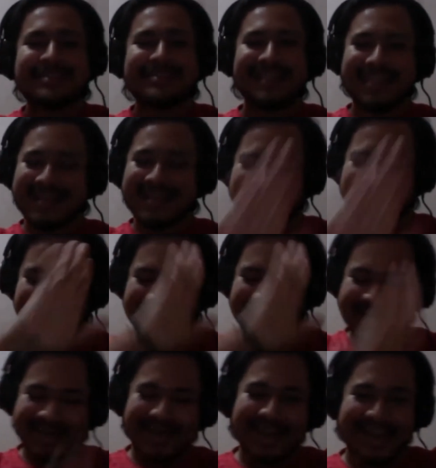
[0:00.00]
Like, I literally
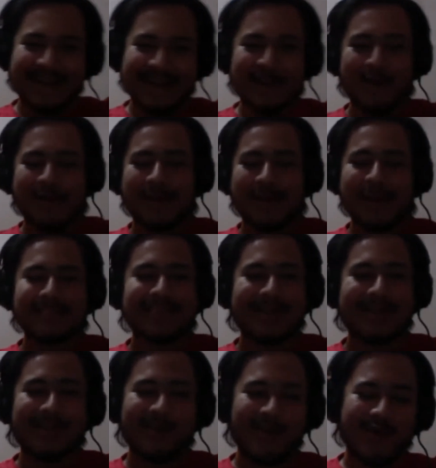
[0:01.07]
had no plans. I don't
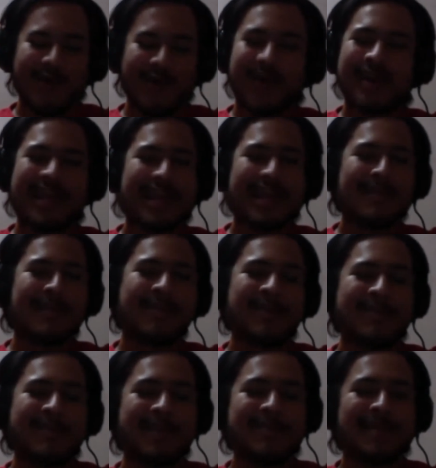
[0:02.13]
know what came up to my
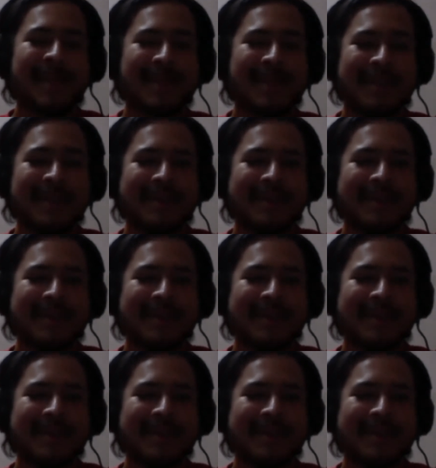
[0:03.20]
mind.